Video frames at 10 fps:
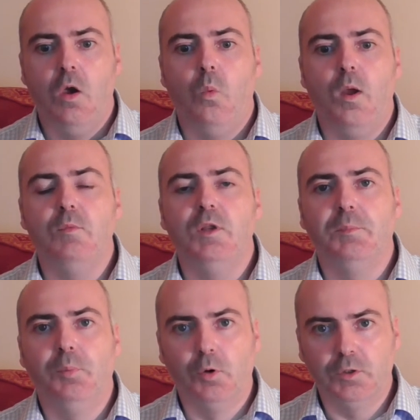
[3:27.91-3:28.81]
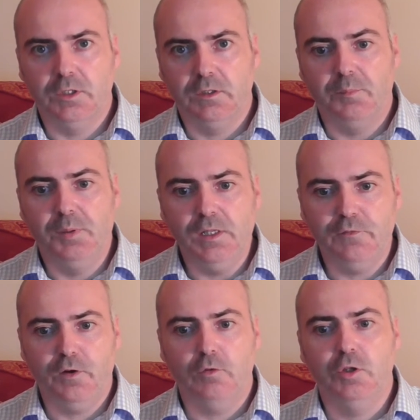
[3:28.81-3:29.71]
when we reported a
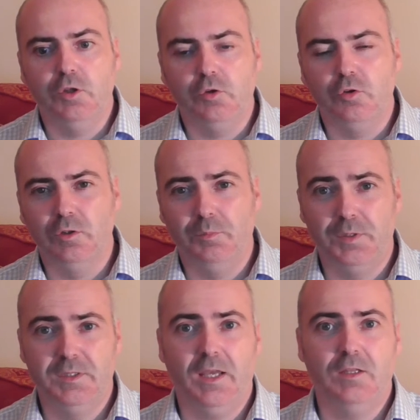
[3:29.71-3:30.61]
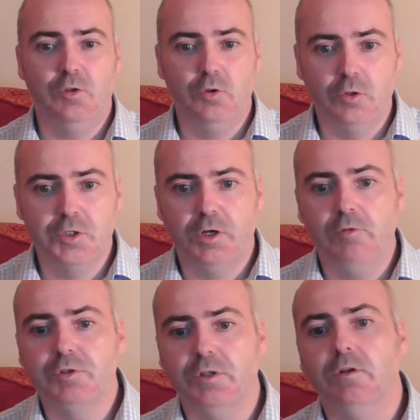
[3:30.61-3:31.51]
paedophile to you to protect your
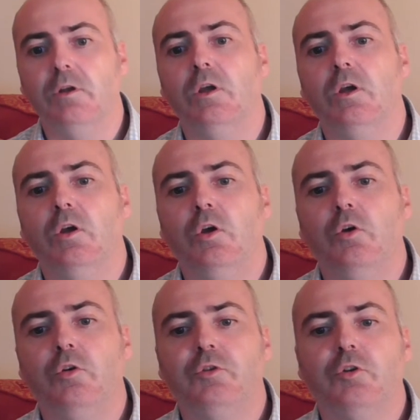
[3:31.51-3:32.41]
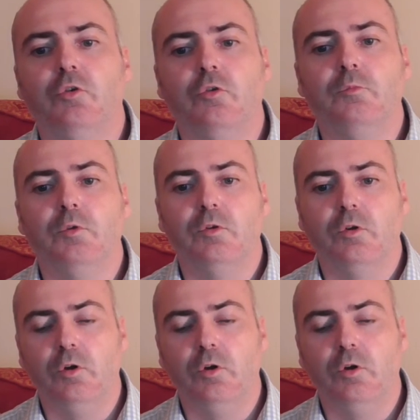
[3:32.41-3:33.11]
children who'd returned